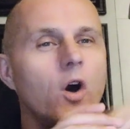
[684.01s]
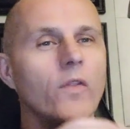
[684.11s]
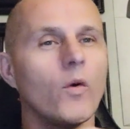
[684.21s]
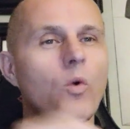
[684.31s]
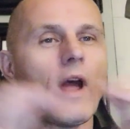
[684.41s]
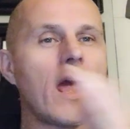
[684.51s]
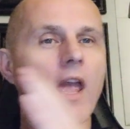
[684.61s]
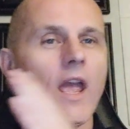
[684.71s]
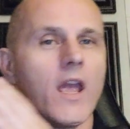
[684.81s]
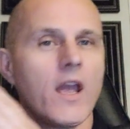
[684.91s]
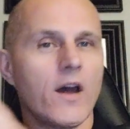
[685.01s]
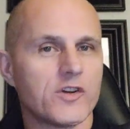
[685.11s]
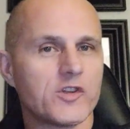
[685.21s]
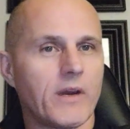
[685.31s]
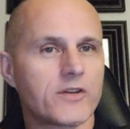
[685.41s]
the way other
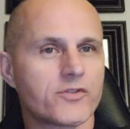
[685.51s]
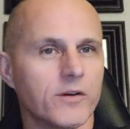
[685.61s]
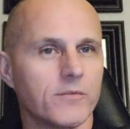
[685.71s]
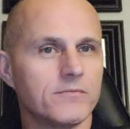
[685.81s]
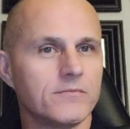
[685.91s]
spectrum.